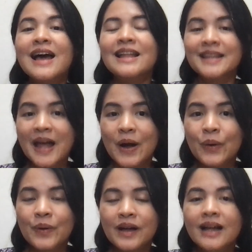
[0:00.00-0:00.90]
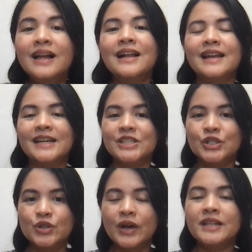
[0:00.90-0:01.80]
Now, let
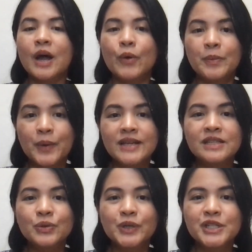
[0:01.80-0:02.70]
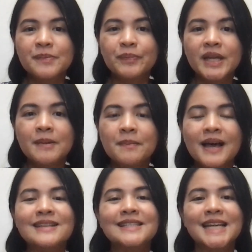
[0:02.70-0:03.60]
us join our praise and worship team
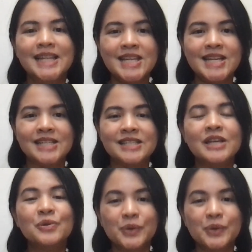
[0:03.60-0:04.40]
as they lead us in